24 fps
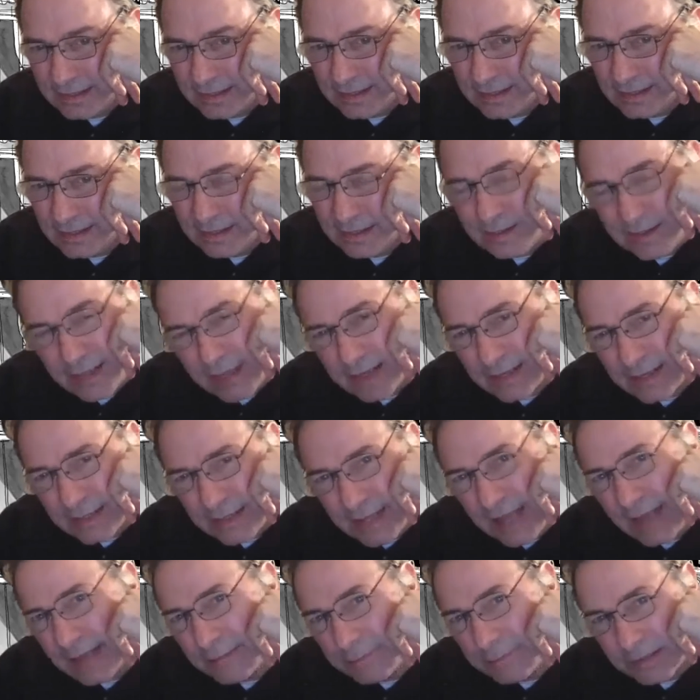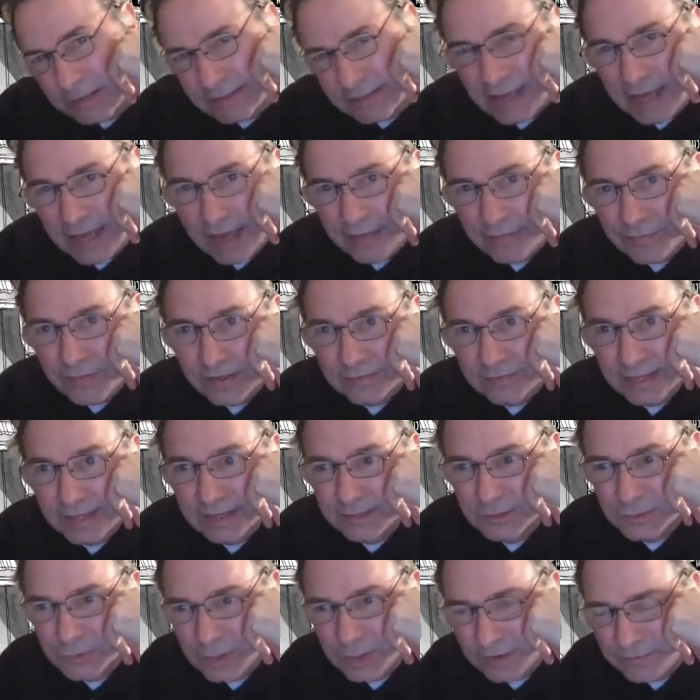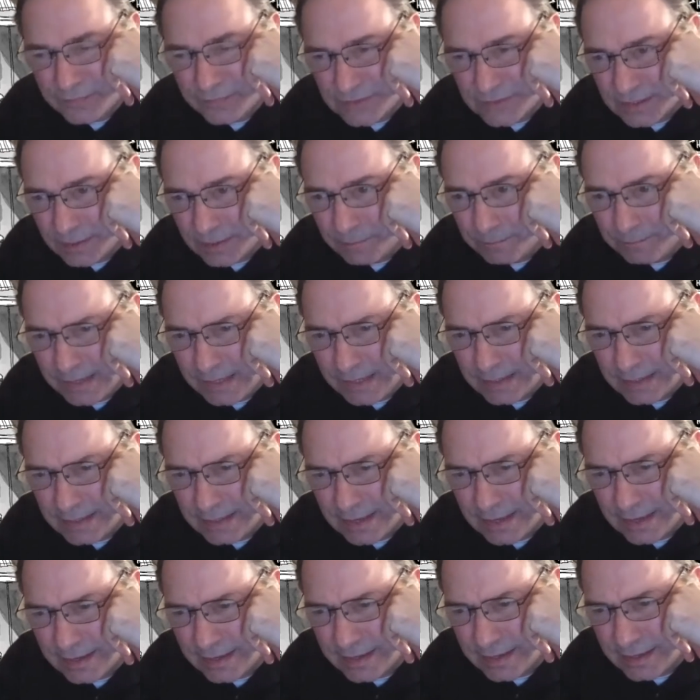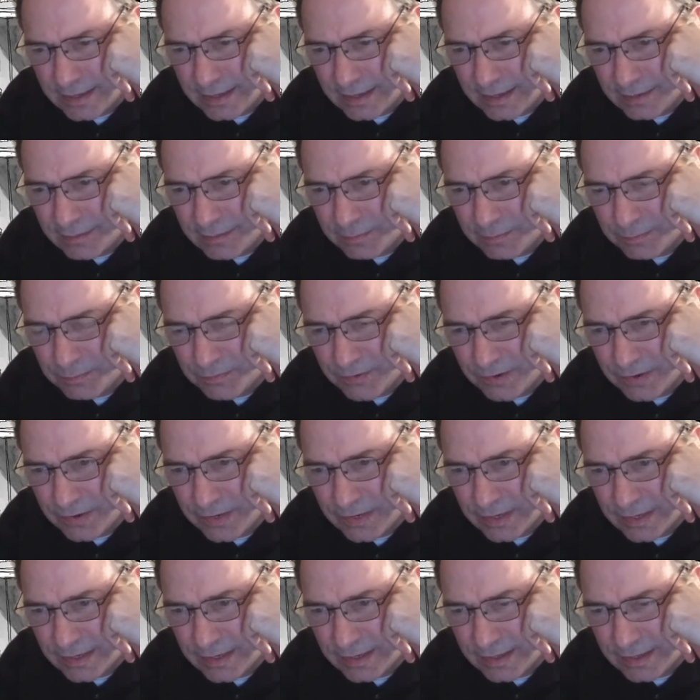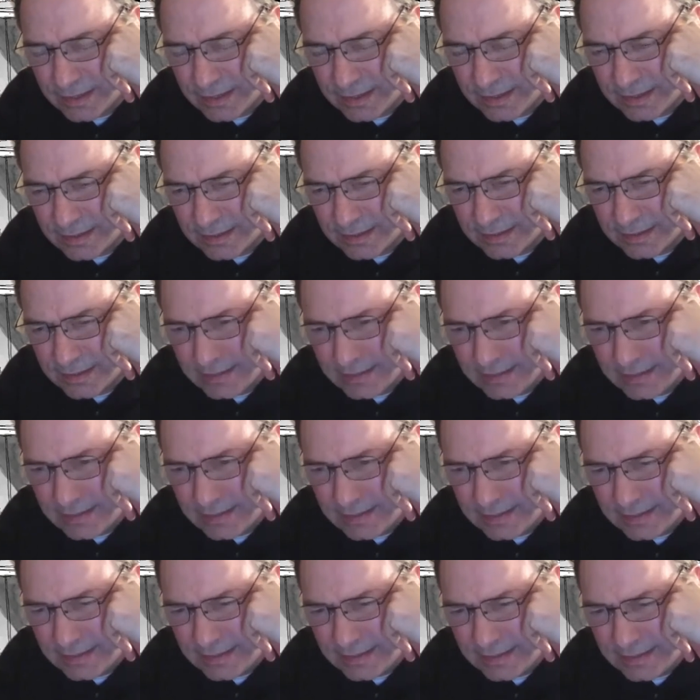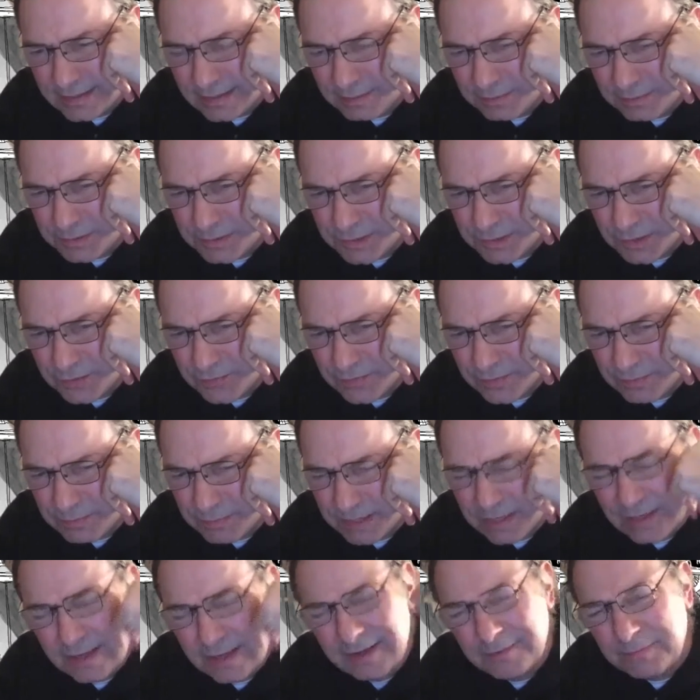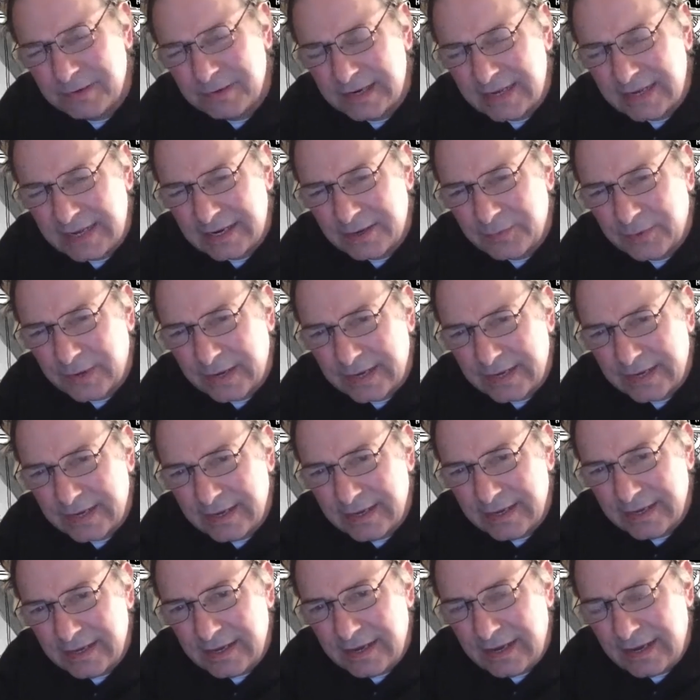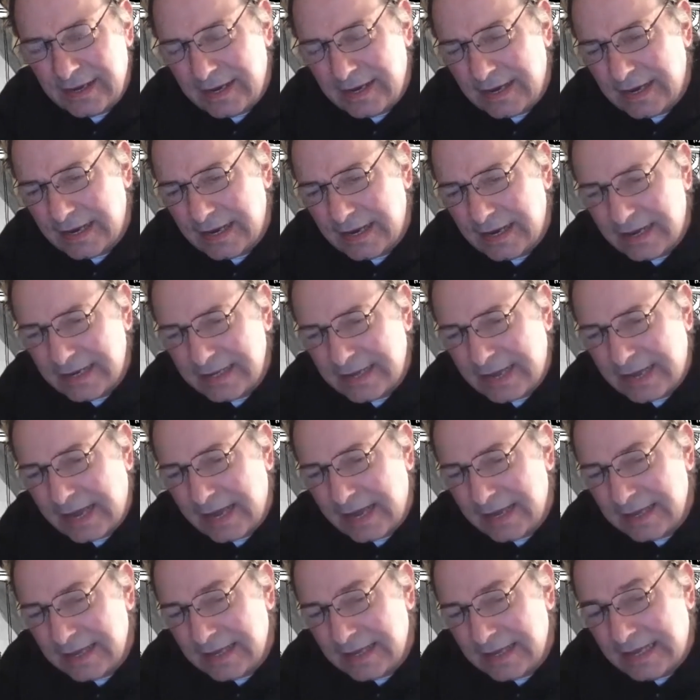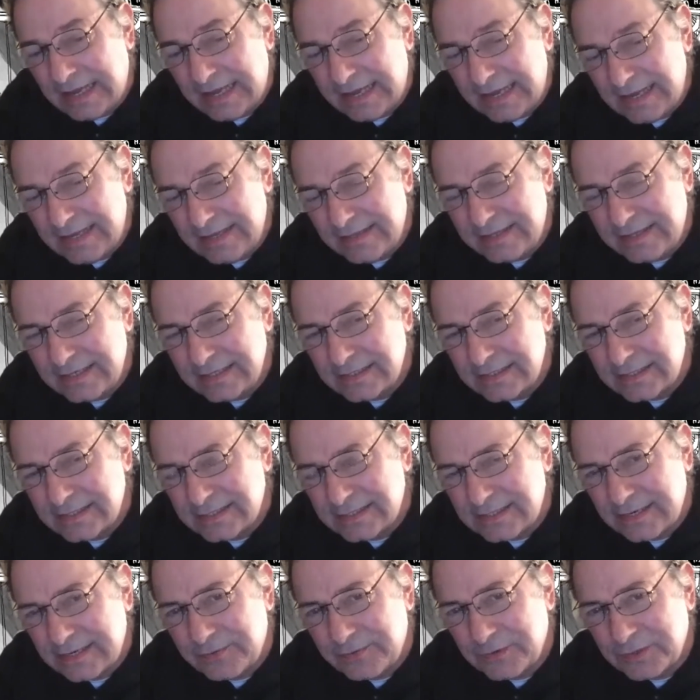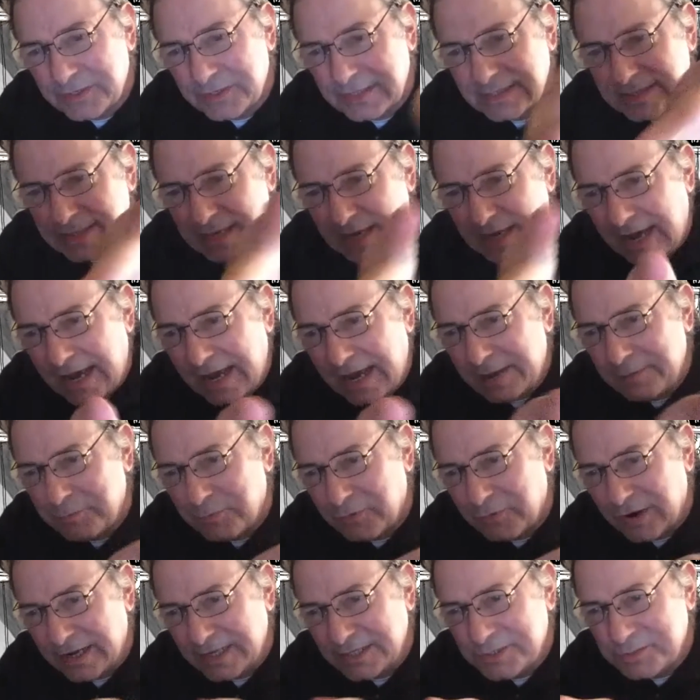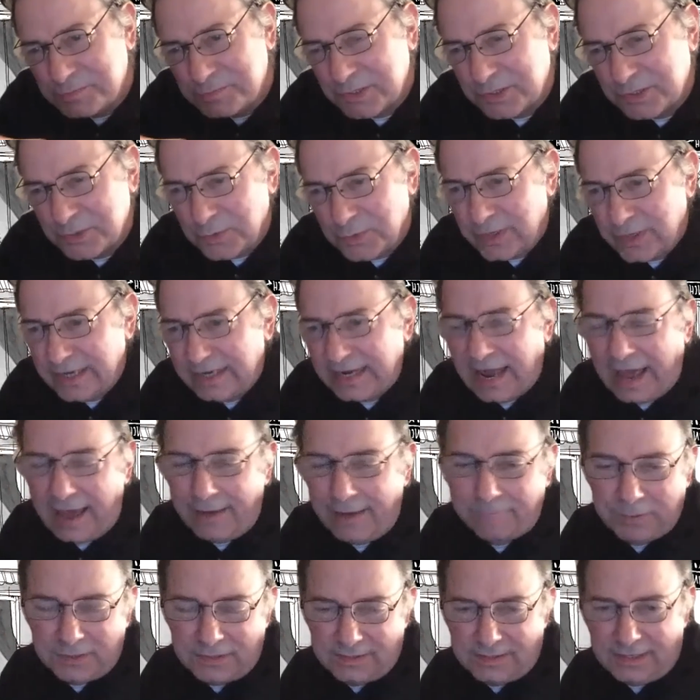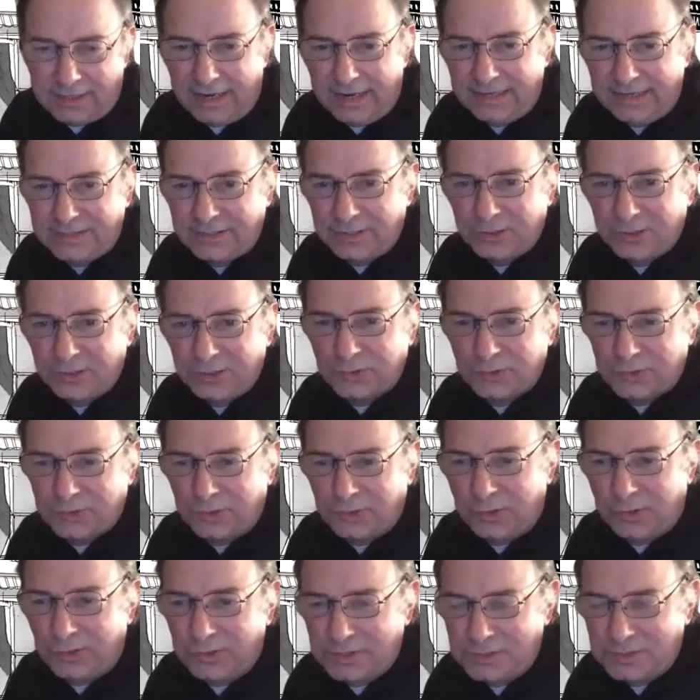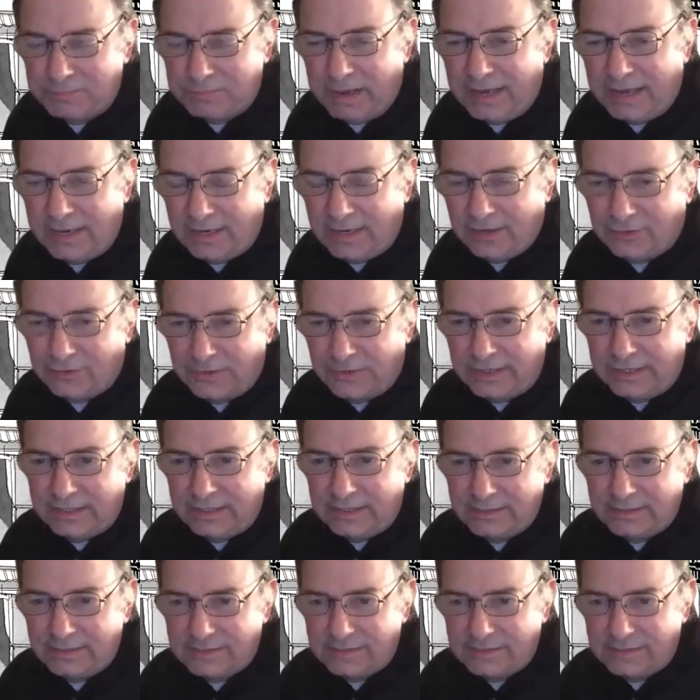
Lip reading: I think they do have some meat now. They're not a very observant, but anyway, yeah, there are these hybrids between appetizing stores, bakeries,